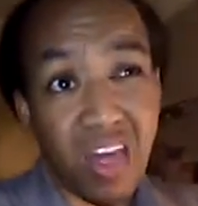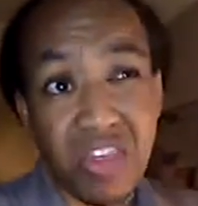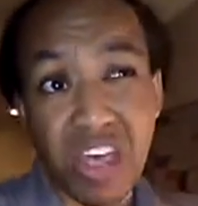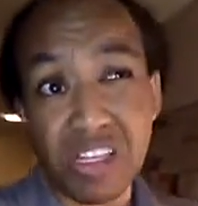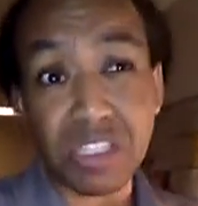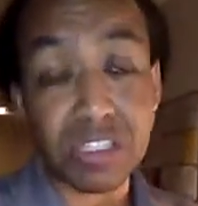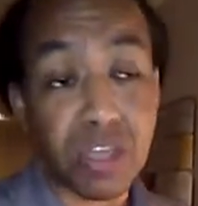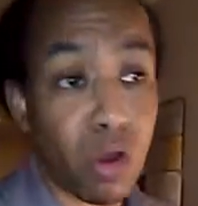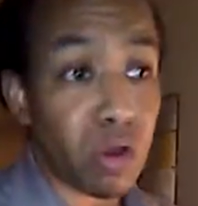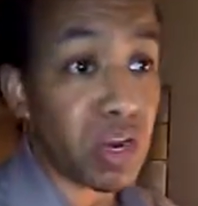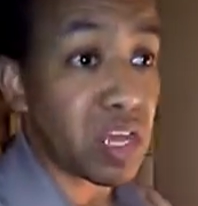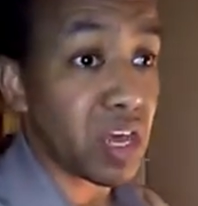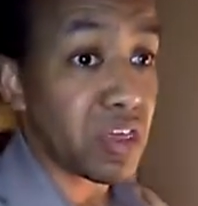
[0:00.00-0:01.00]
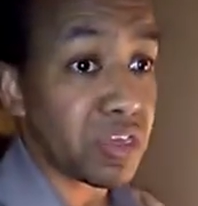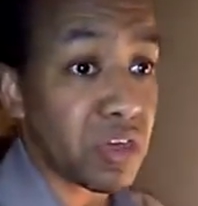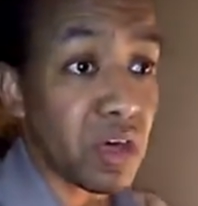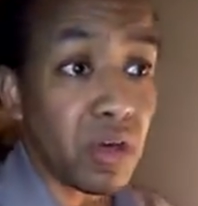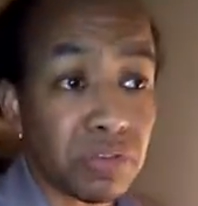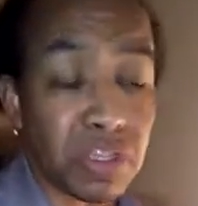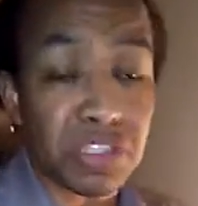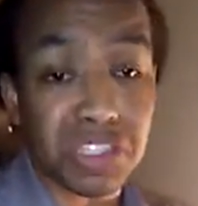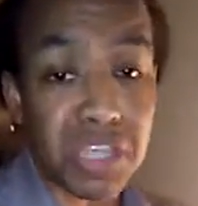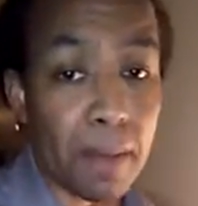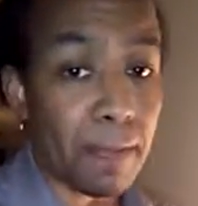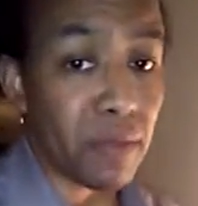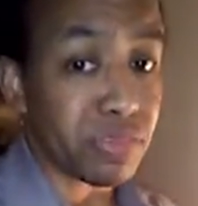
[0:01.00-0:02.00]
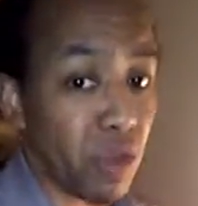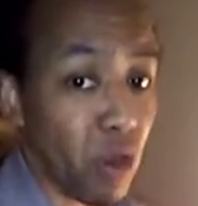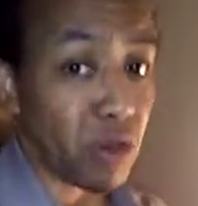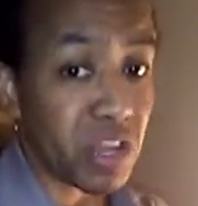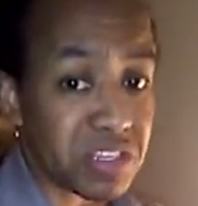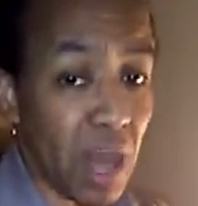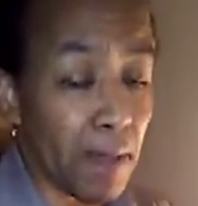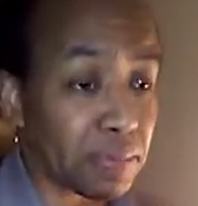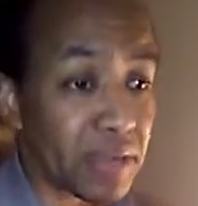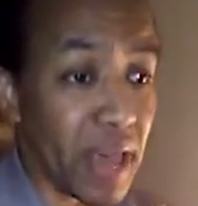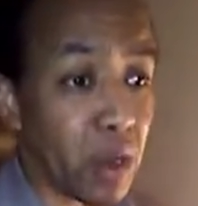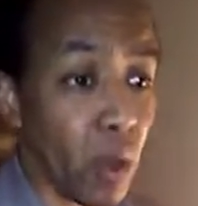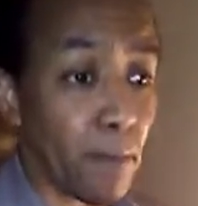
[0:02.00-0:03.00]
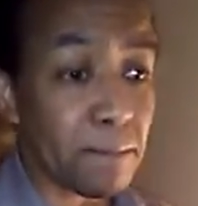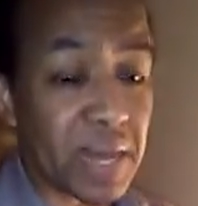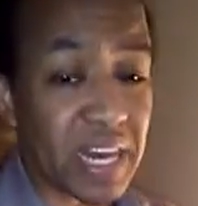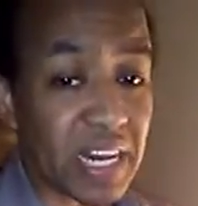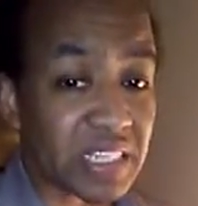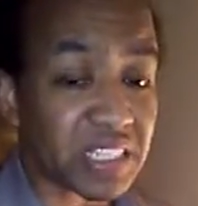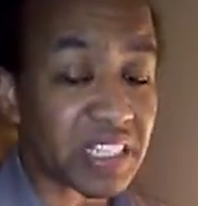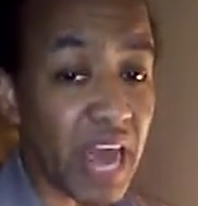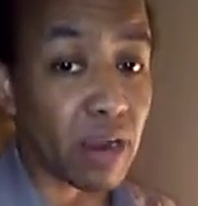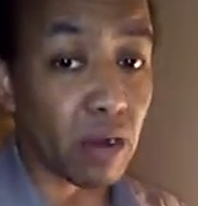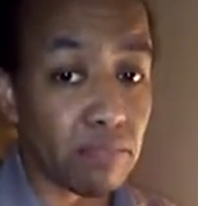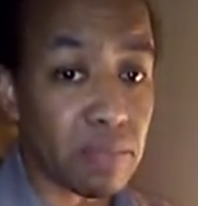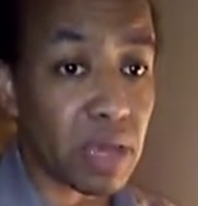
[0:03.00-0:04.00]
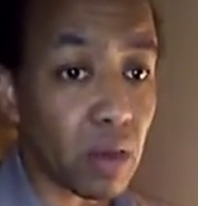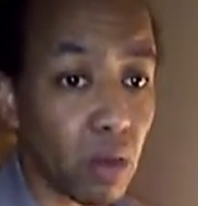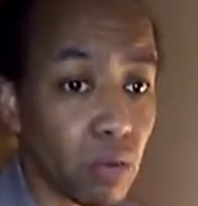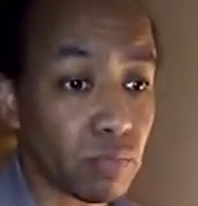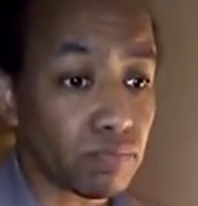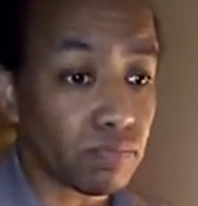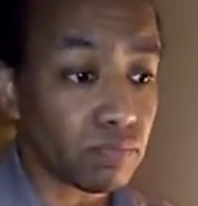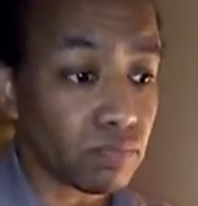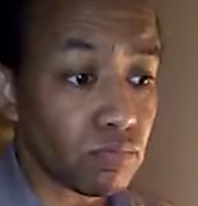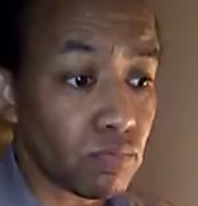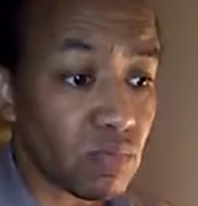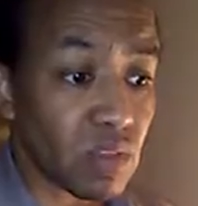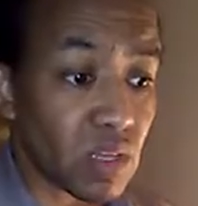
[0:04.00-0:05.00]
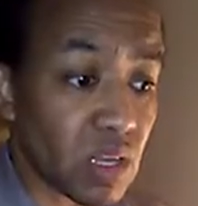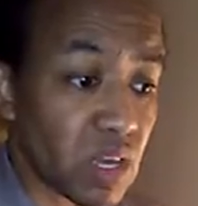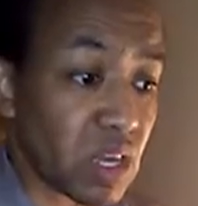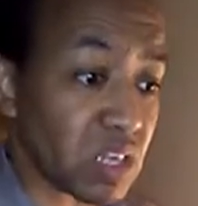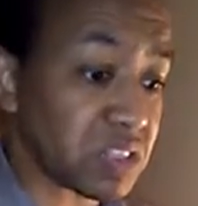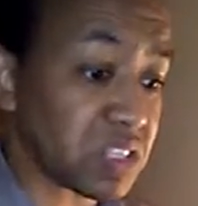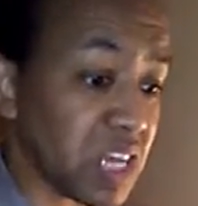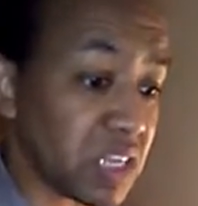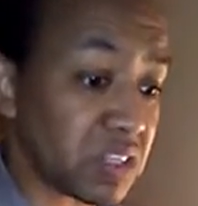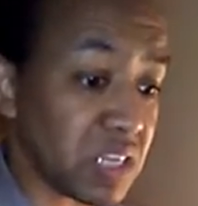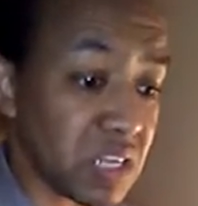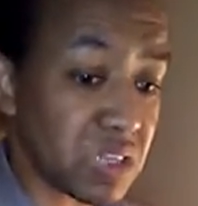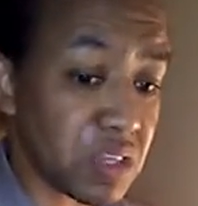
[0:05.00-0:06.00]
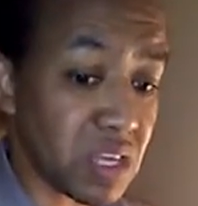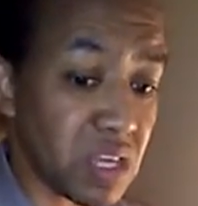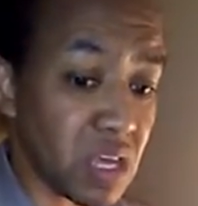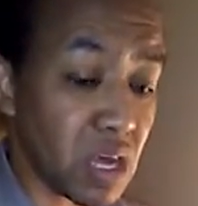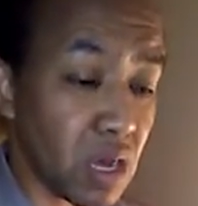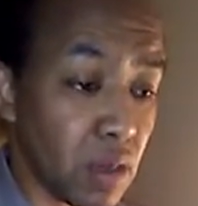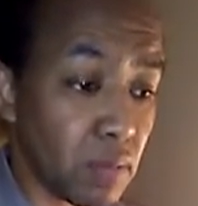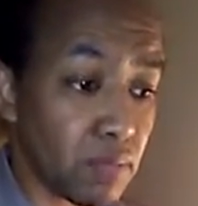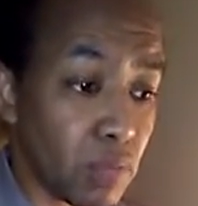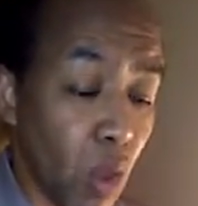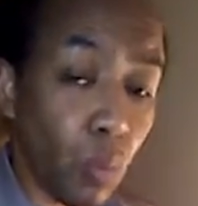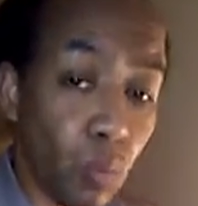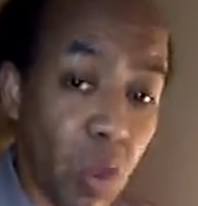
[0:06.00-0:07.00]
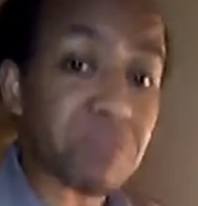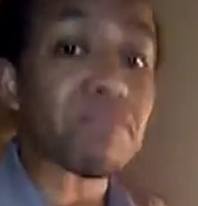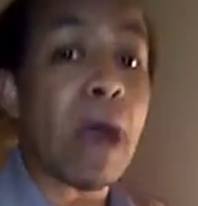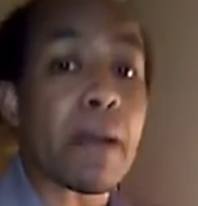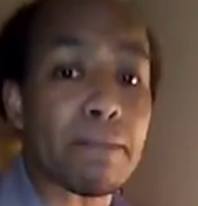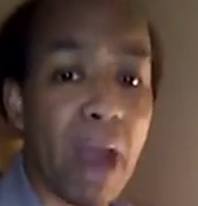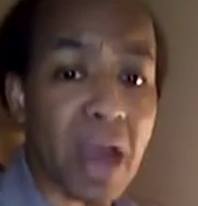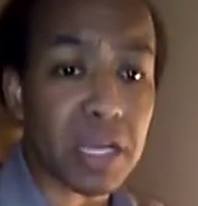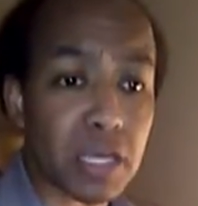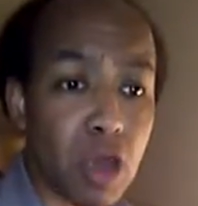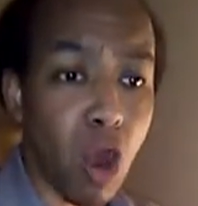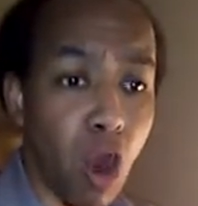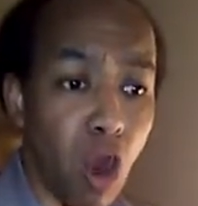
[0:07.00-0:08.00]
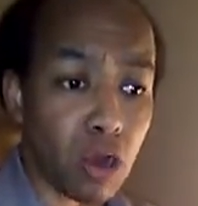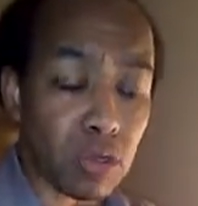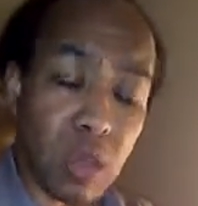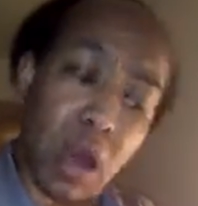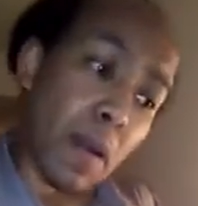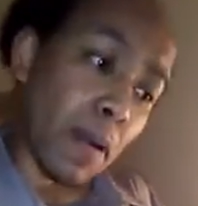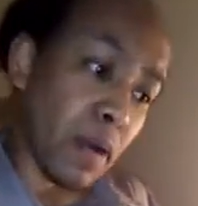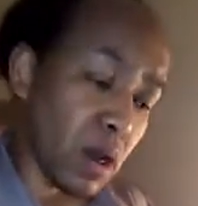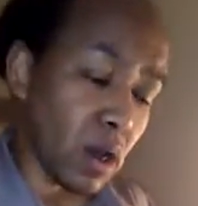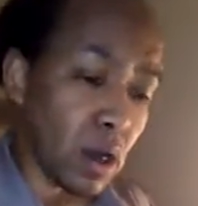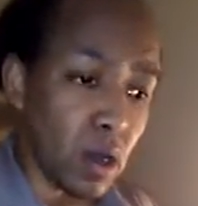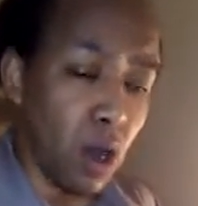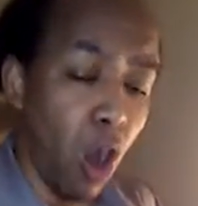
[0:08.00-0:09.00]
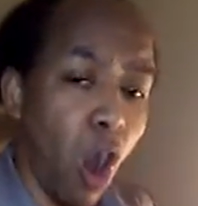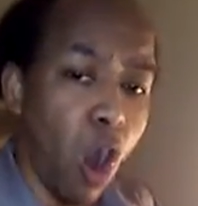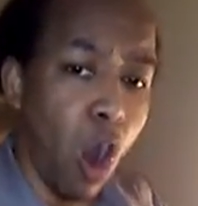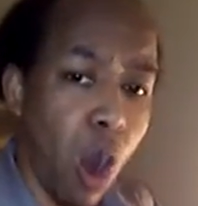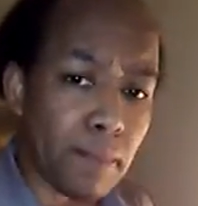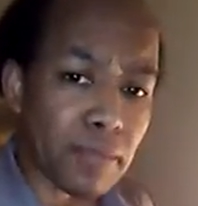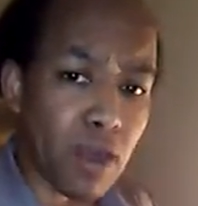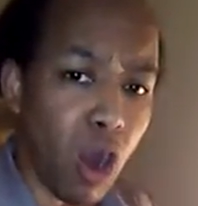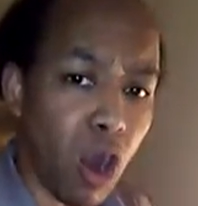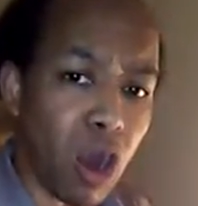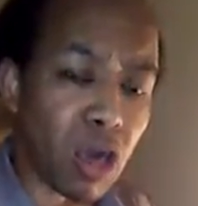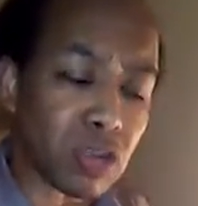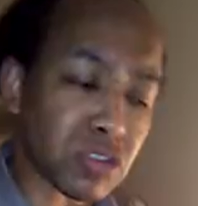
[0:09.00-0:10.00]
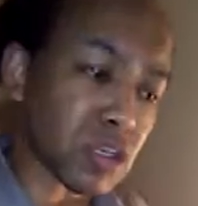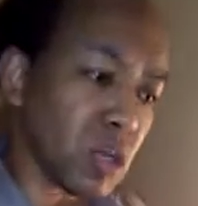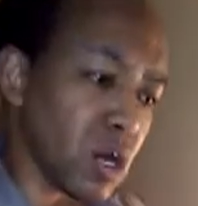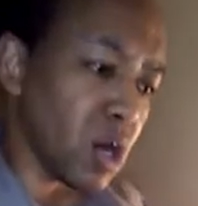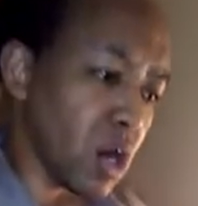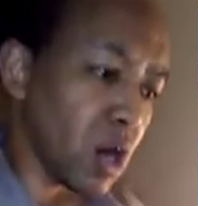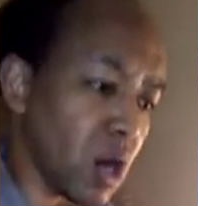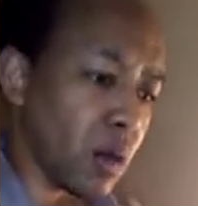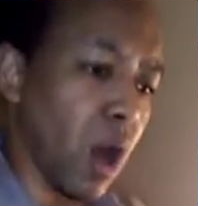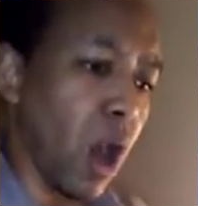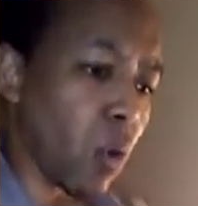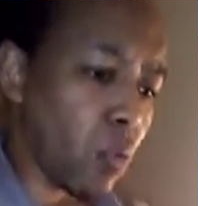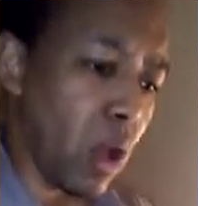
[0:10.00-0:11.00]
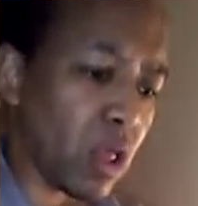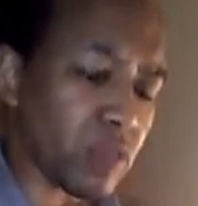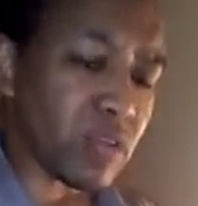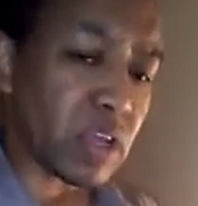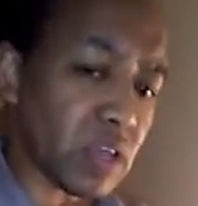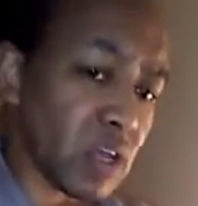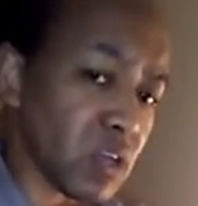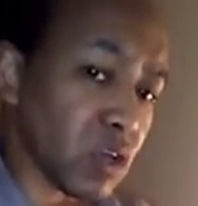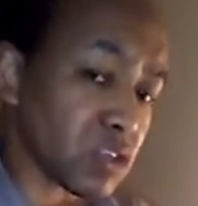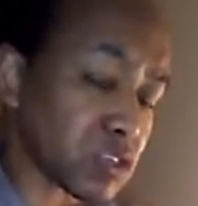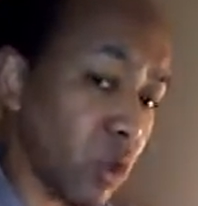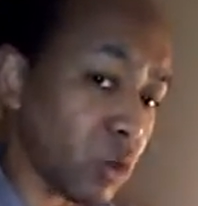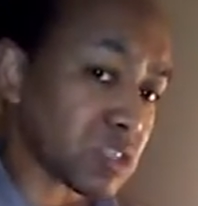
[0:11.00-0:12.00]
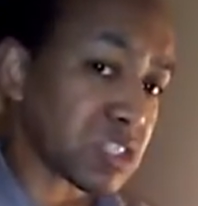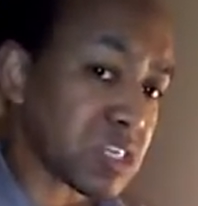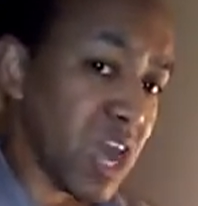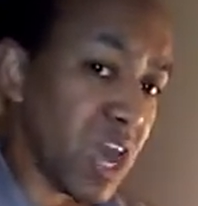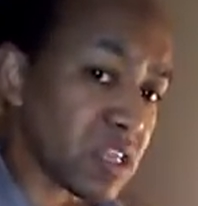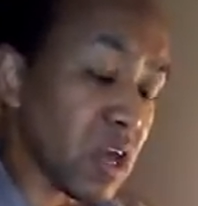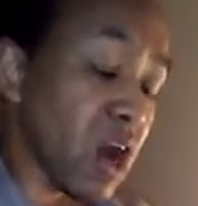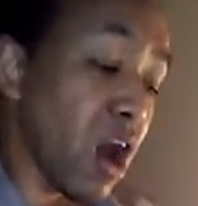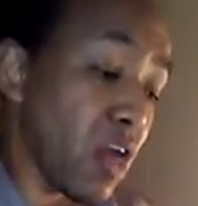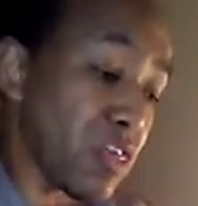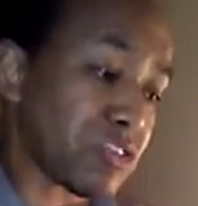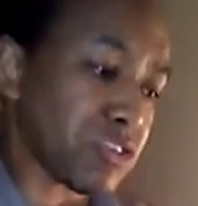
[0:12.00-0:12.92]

Uh, this 30th, December 30th, I plan on being in Sacramento, attending the um, with my bodyguard, uh, armed guards, uh, relevant associate.